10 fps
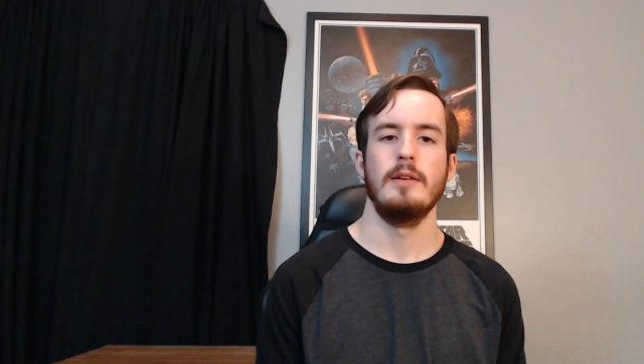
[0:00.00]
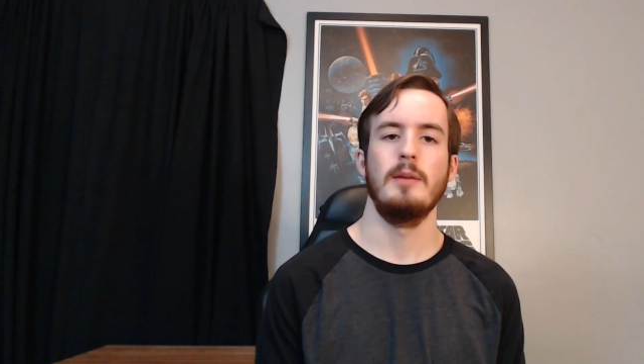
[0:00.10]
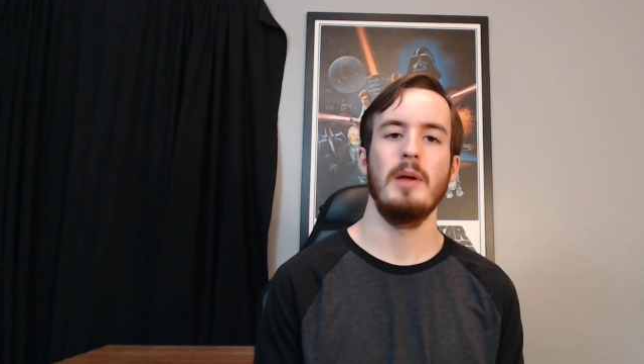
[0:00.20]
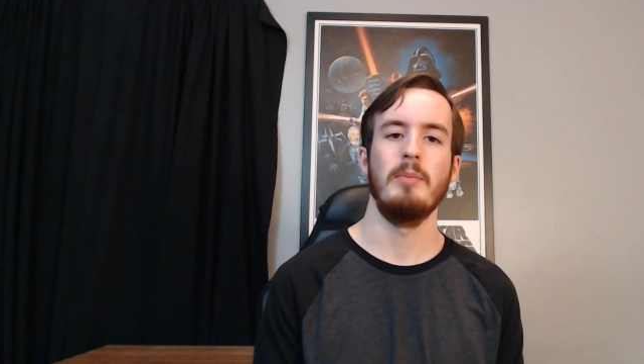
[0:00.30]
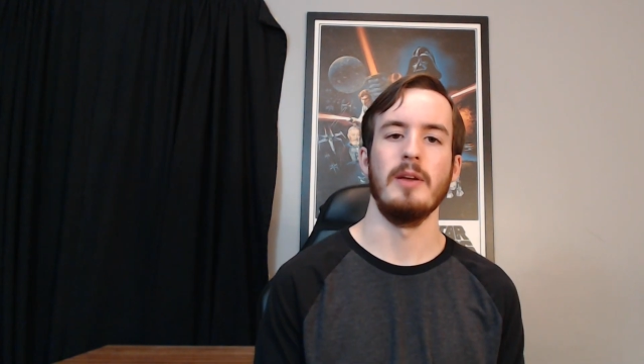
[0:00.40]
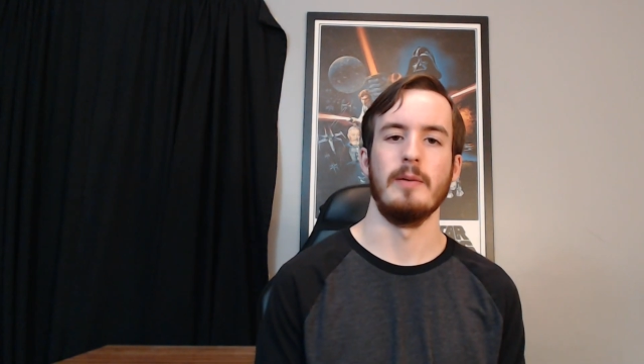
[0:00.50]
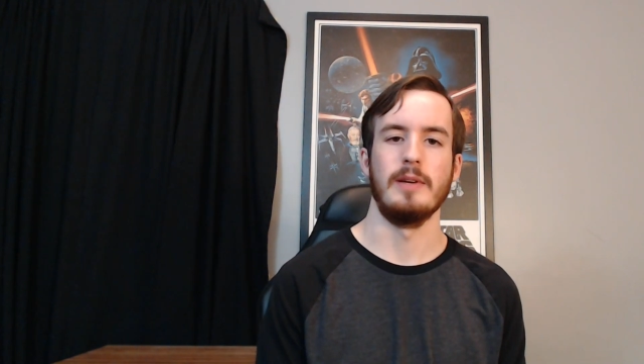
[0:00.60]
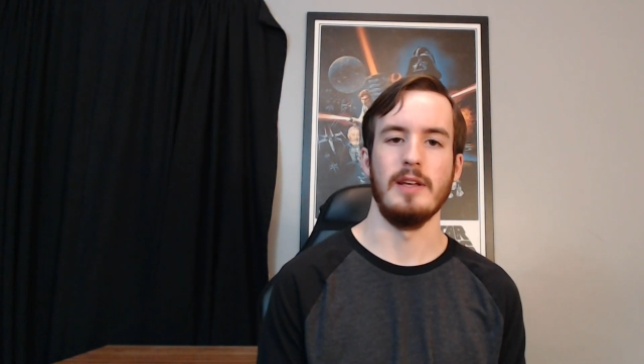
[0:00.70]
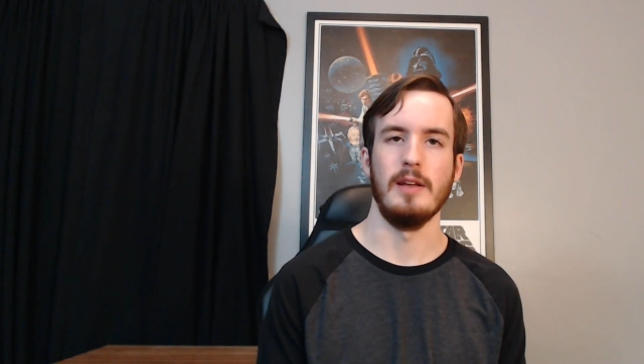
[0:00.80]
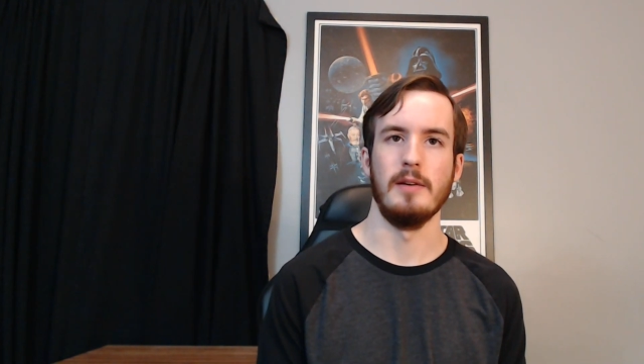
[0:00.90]
Did Baby
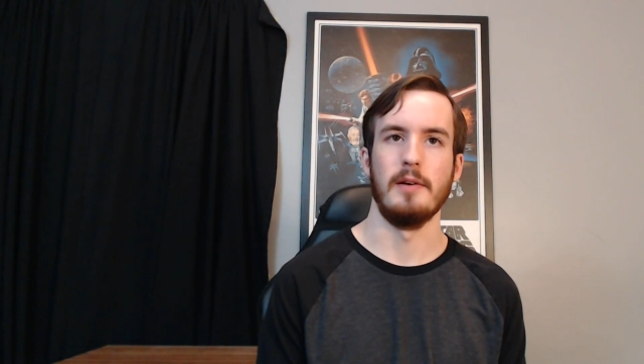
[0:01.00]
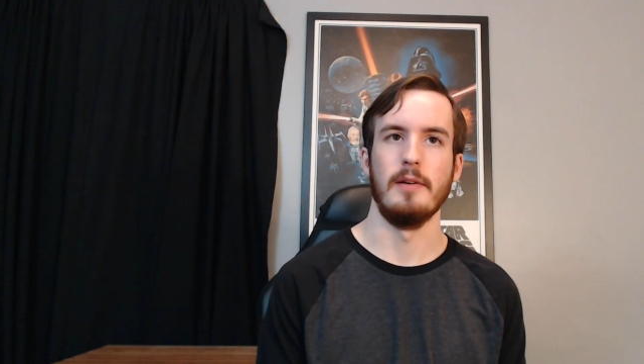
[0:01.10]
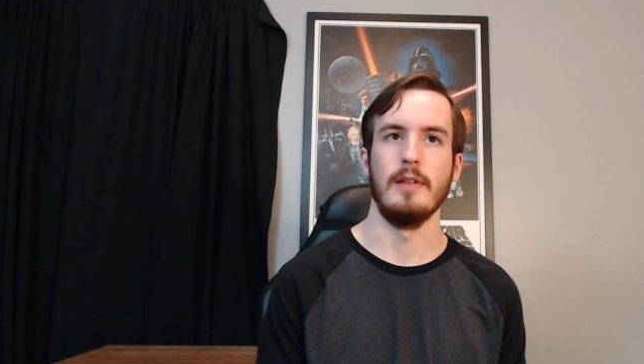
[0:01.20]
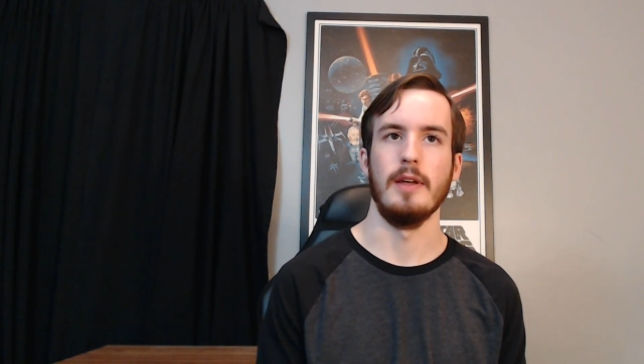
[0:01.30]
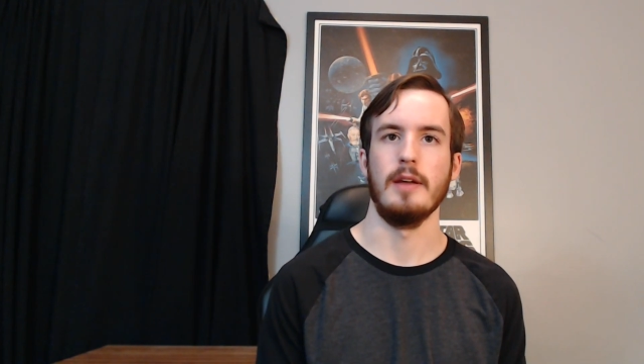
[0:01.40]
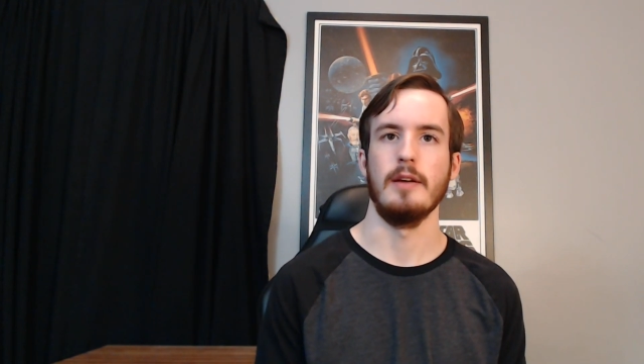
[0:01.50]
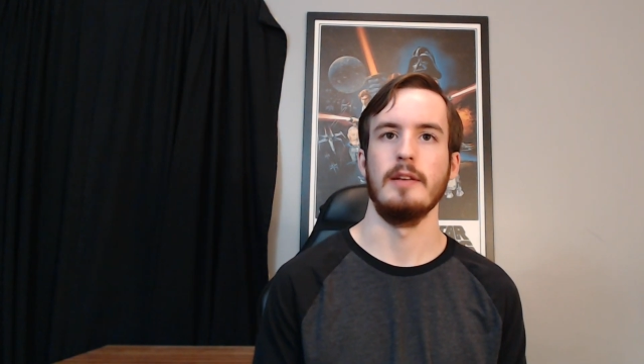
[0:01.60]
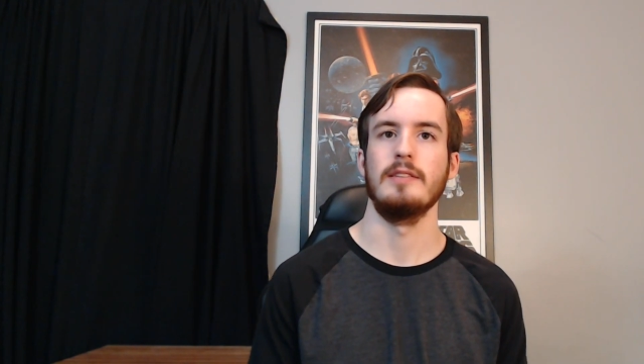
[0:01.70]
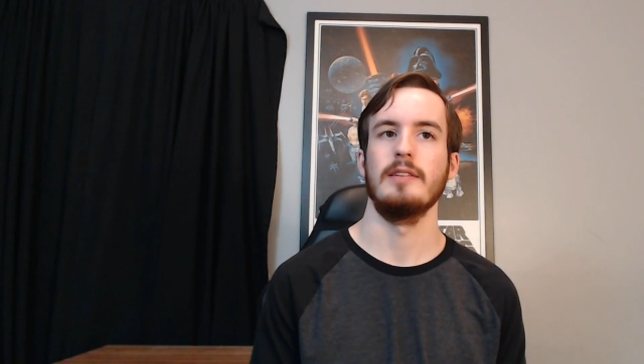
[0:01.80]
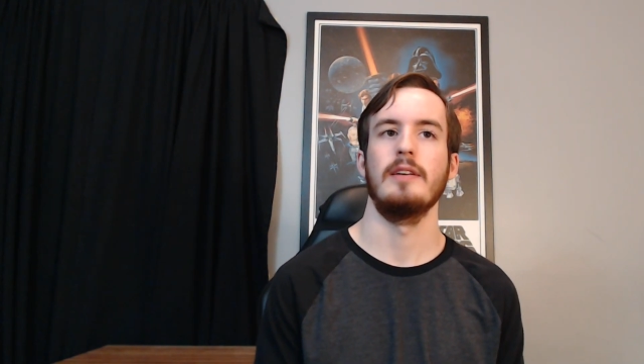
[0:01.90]
Yoda eat all the eggs?